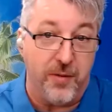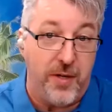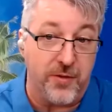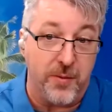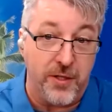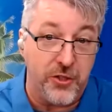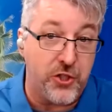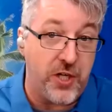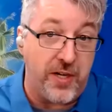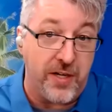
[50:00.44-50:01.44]
in me, so I'm going to
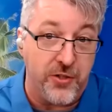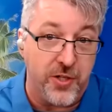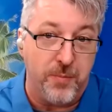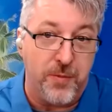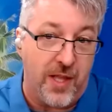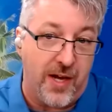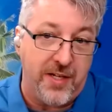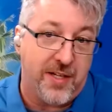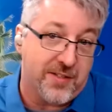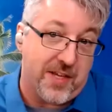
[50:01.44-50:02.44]
cheat and jump the
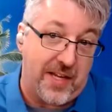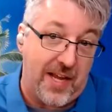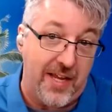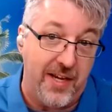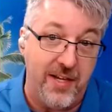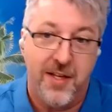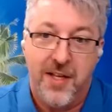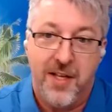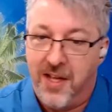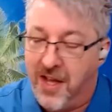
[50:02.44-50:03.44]
line because I can.
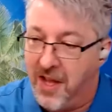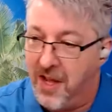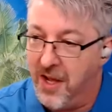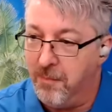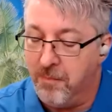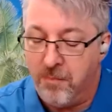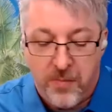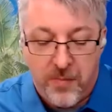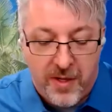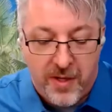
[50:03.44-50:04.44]
Um,
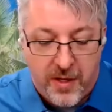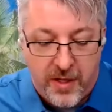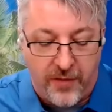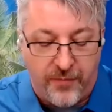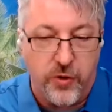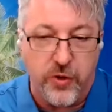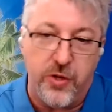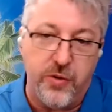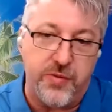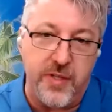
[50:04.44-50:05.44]
if you're
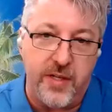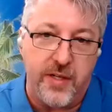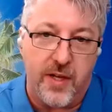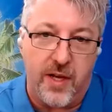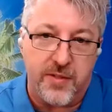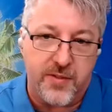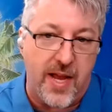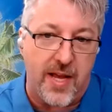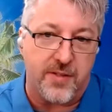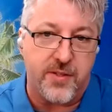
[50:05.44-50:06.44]
using uh,
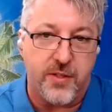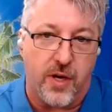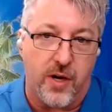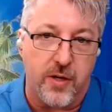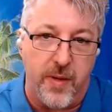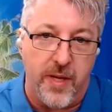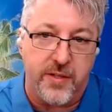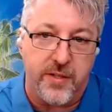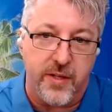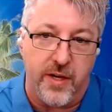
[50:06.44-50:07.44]
SAST to
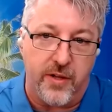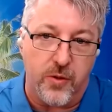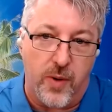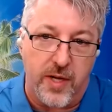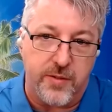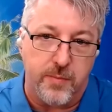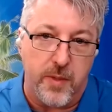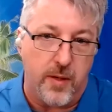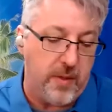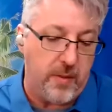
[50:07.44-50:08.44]
augment and otherwise
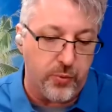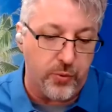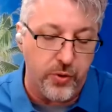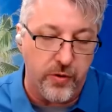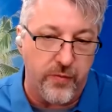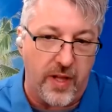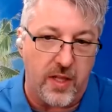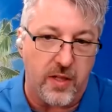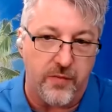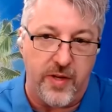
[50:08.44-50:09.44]
uh, improve
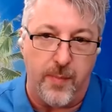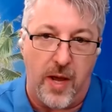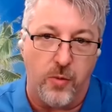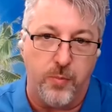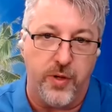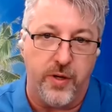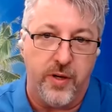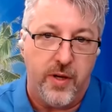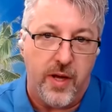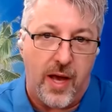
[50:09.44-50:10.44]
LLVM output,
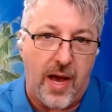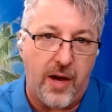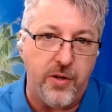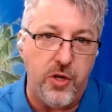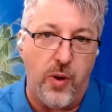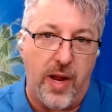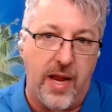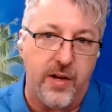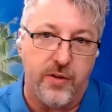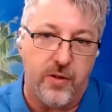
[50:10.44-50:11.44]
how do you
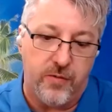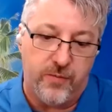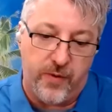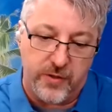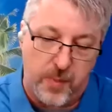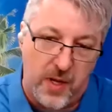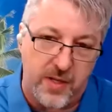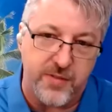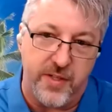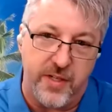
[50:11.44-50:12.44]
handle false
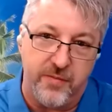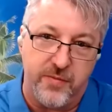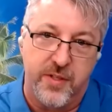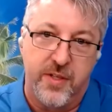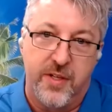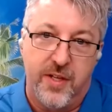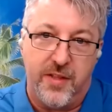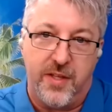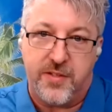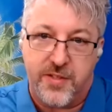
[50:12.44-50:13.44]
positives
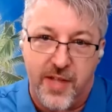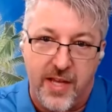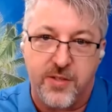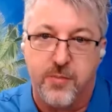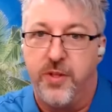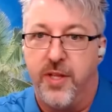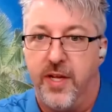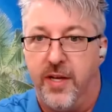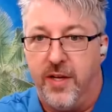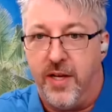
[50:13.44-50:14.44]
that SAST would
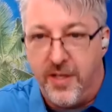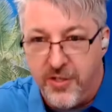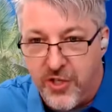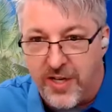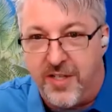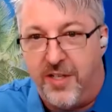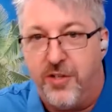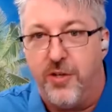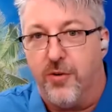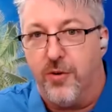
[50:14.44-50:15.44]
then inject
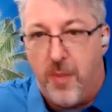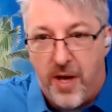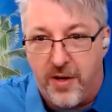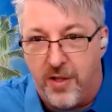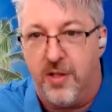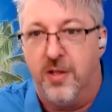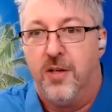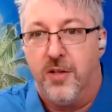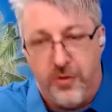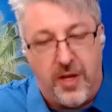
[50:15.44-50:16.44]
into your model?
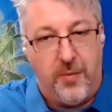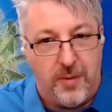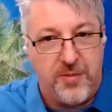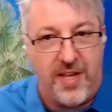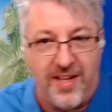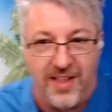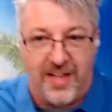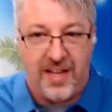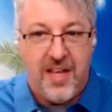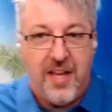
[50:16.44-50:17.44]
You get what I'm saying?
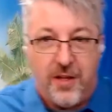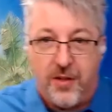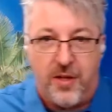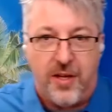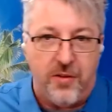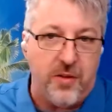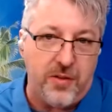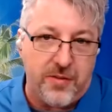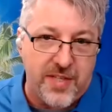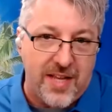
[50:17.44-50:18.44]
Like, it,
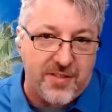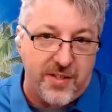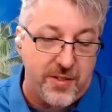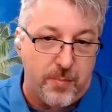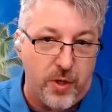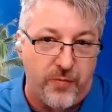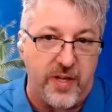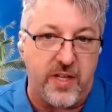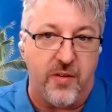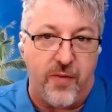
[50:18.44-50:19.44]
it, SAST isn't
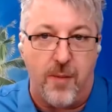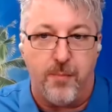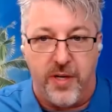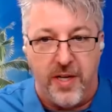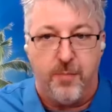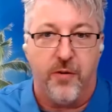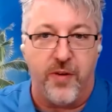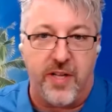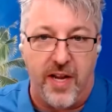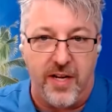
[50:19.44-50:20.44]
perfect. Yeah. If I'm putting
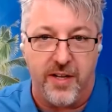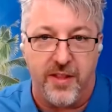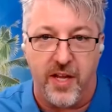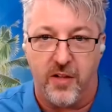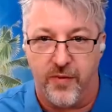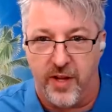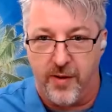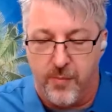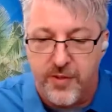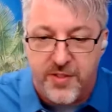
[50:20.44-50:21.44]
imperfect data into the
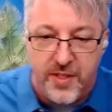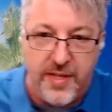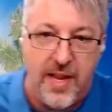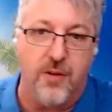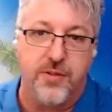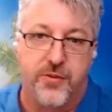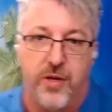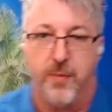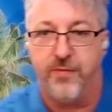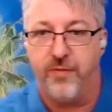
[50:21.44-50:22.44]
LVM, what's the
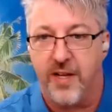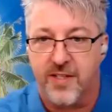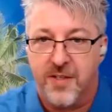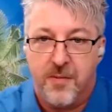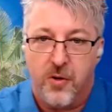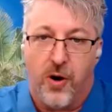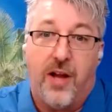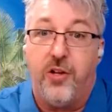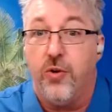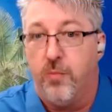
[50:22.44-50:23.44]
downstream yeah. effect, or how
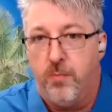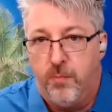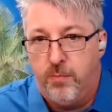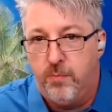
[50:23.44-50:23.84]
yeah. do you, so,